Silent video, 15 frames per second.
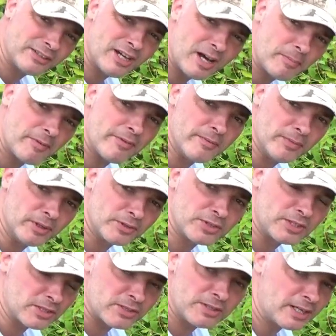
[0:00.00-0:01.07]
top of the mulch,
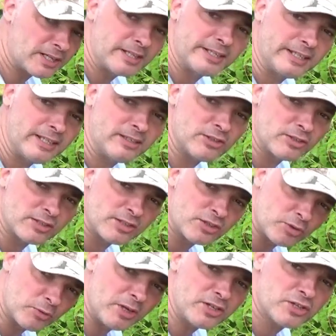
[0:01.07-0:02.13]
and it's not going to get in a
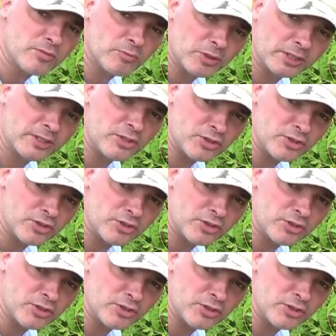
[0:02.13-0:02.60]
situation where it can